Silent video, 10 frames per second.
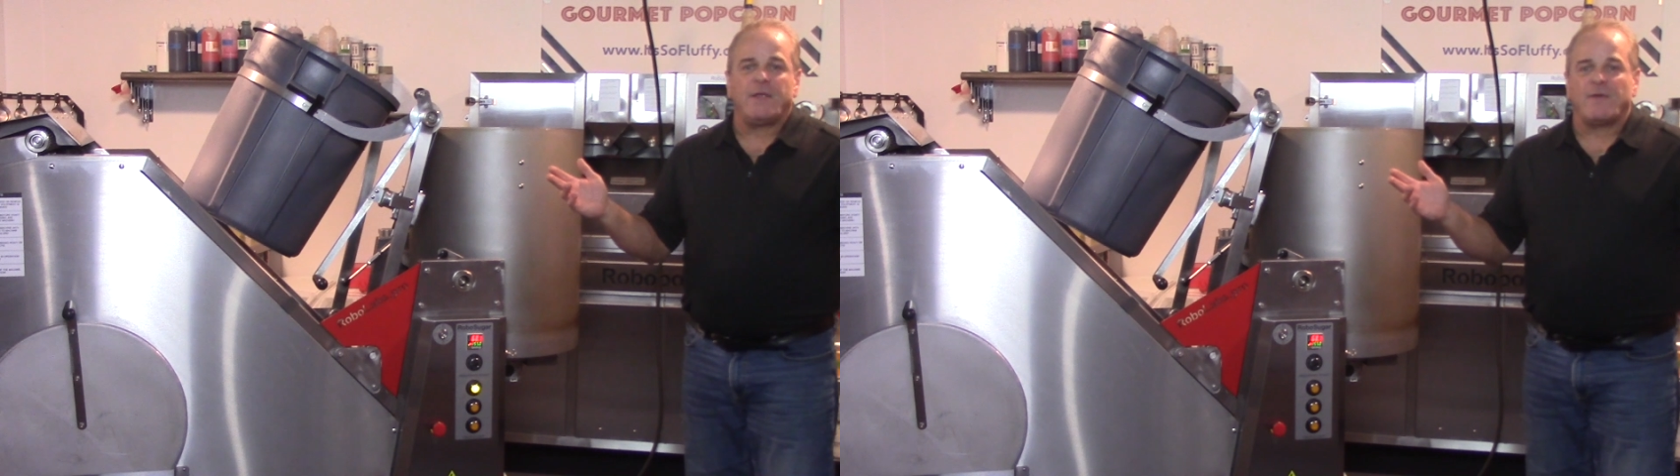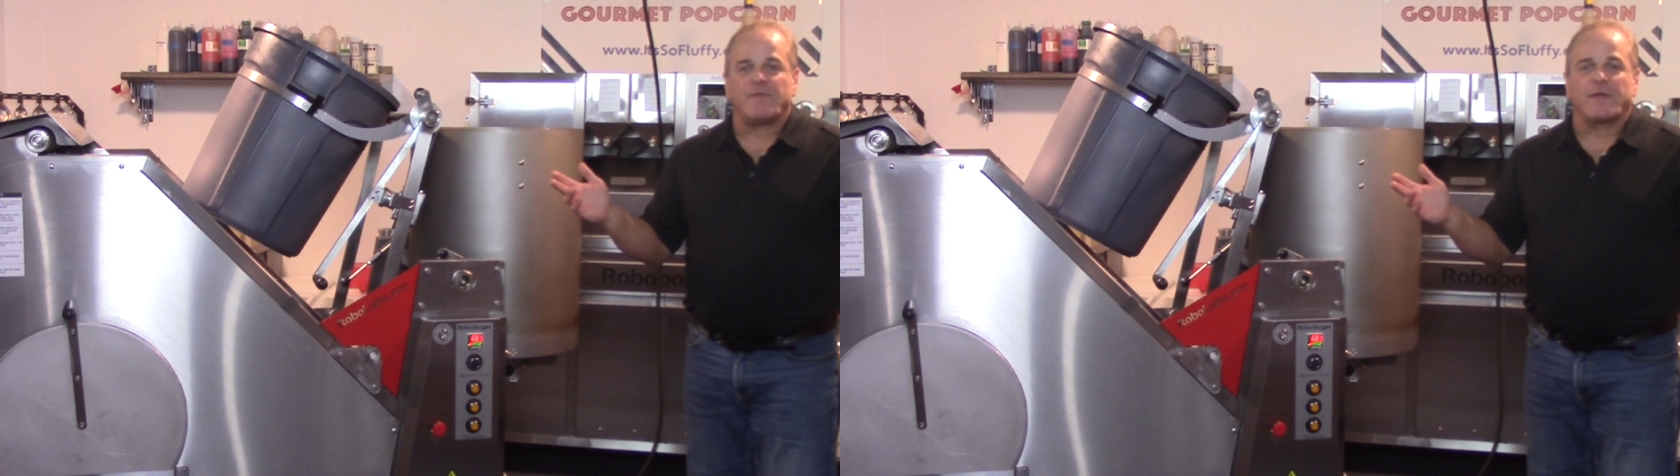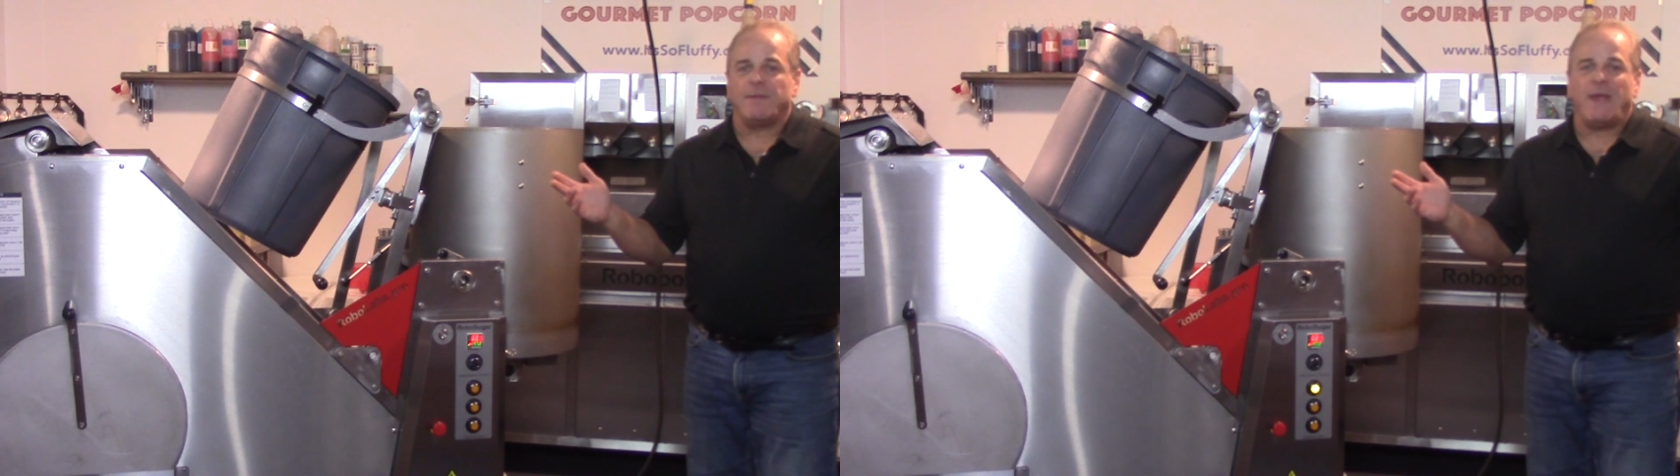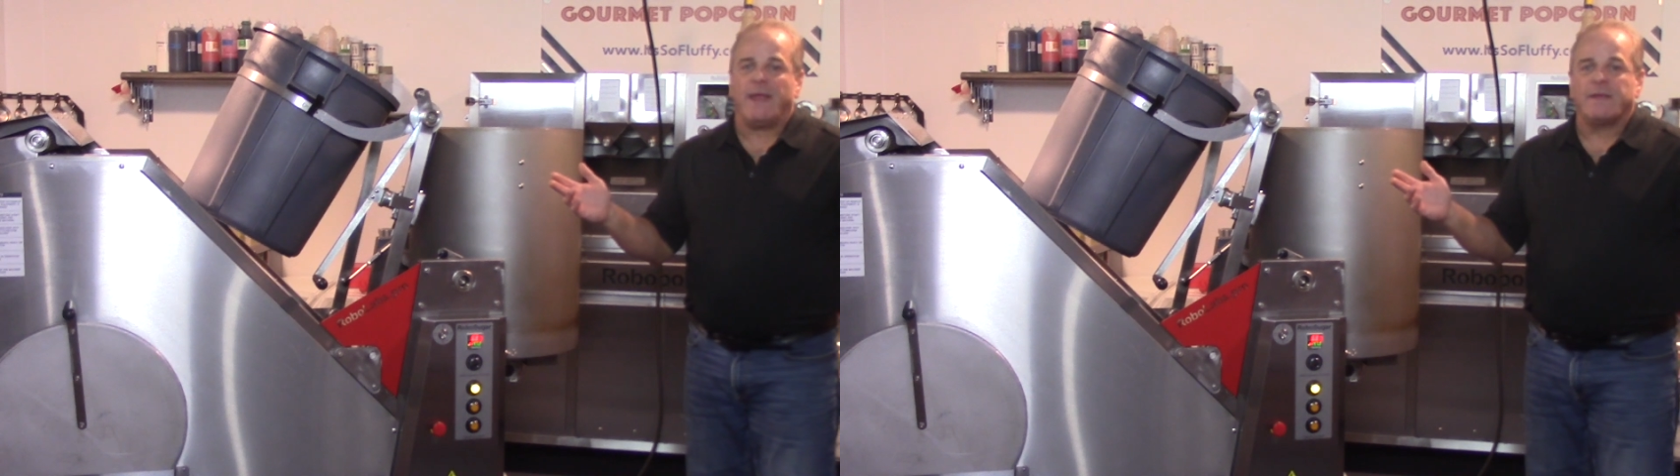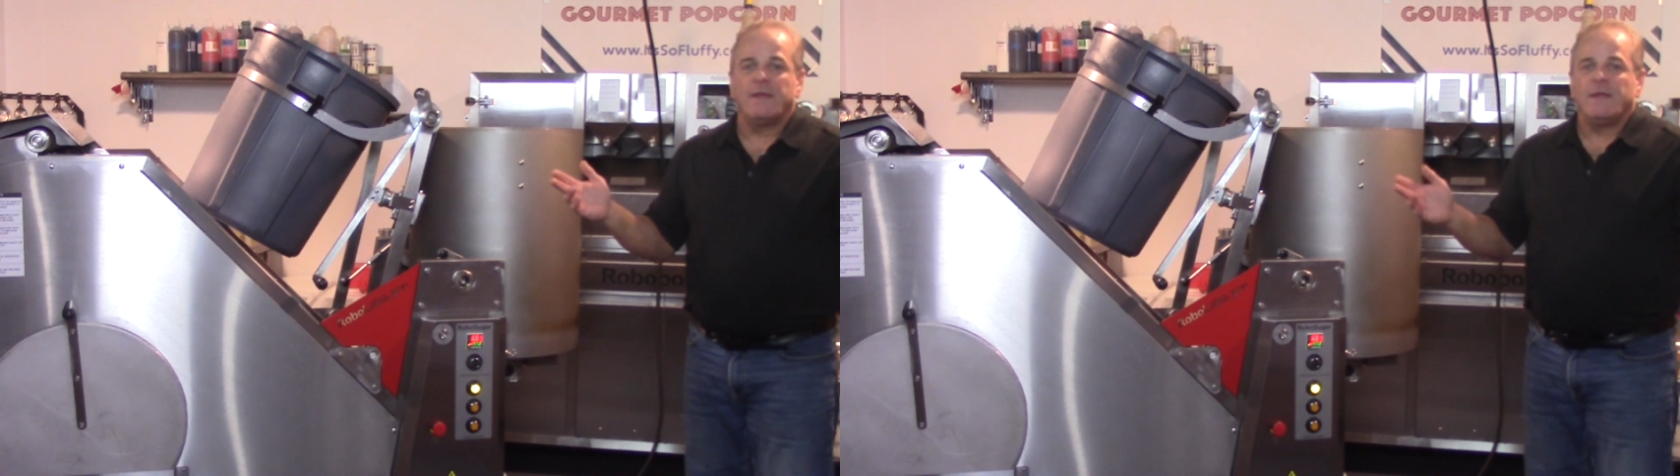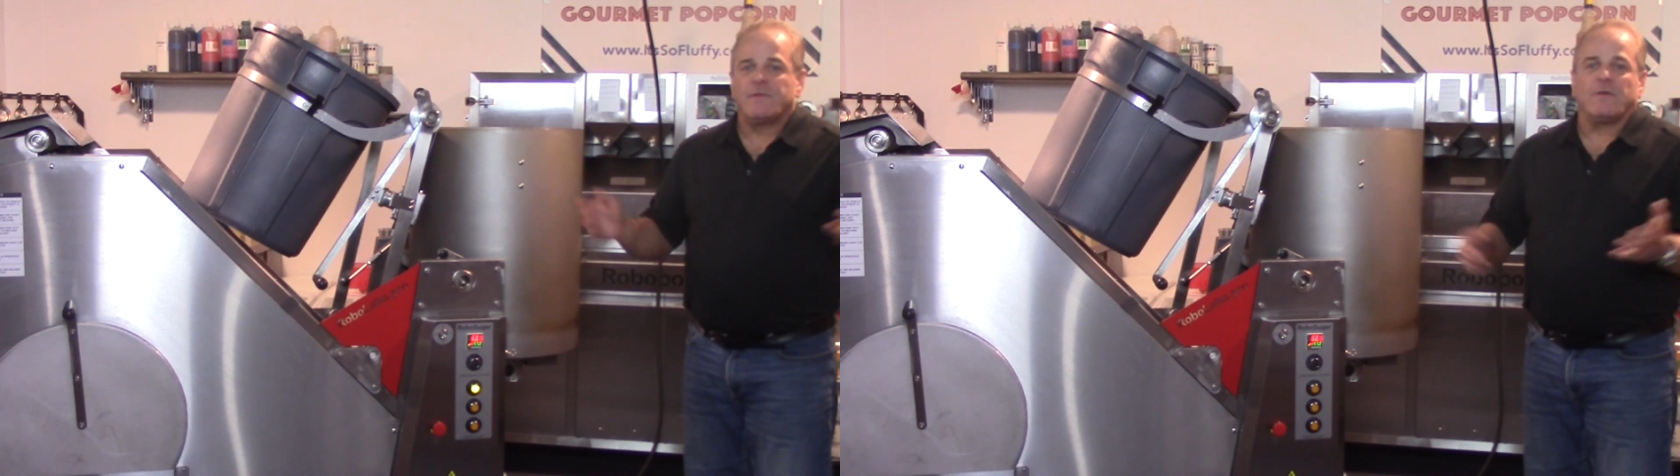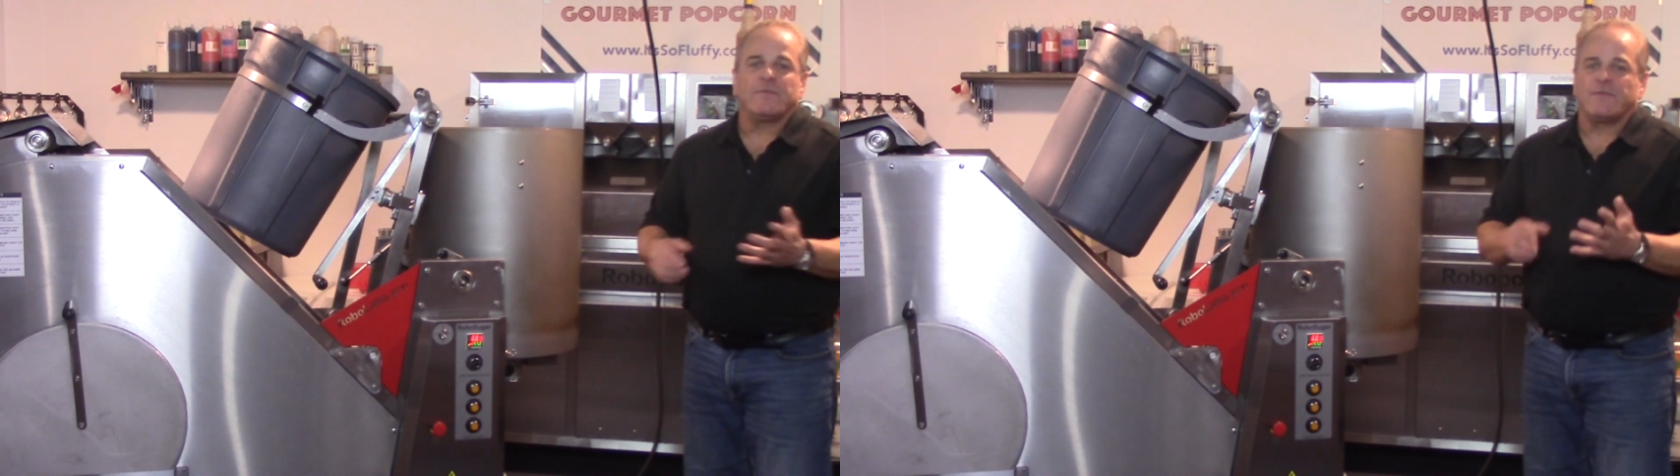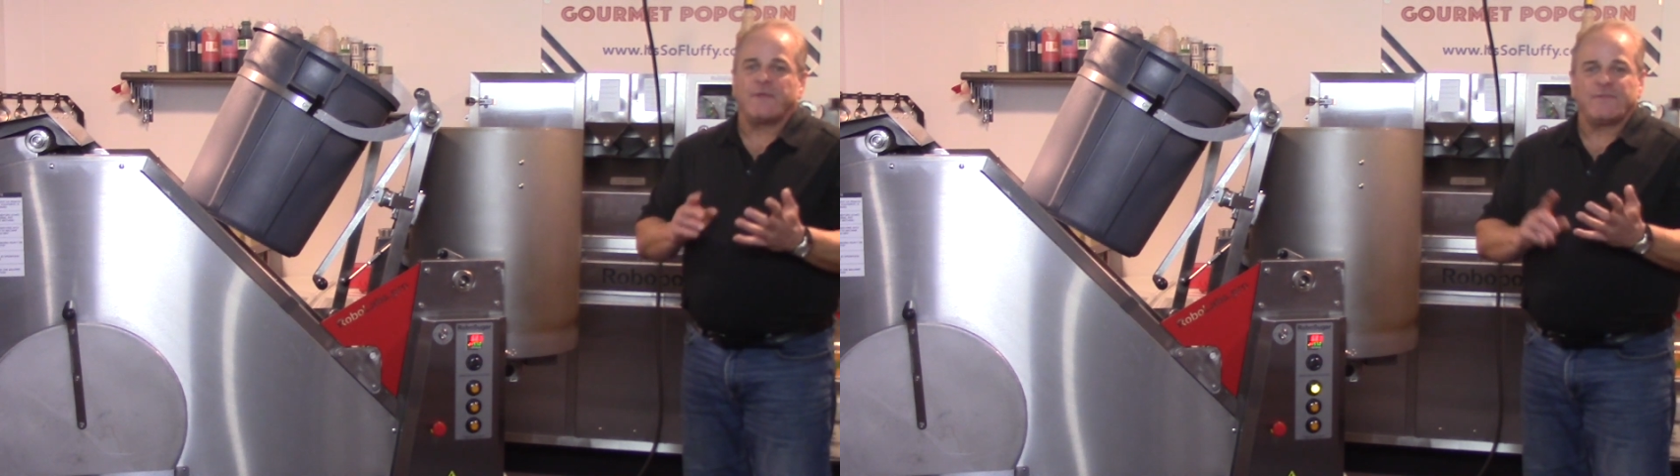you're ever going to make in terms of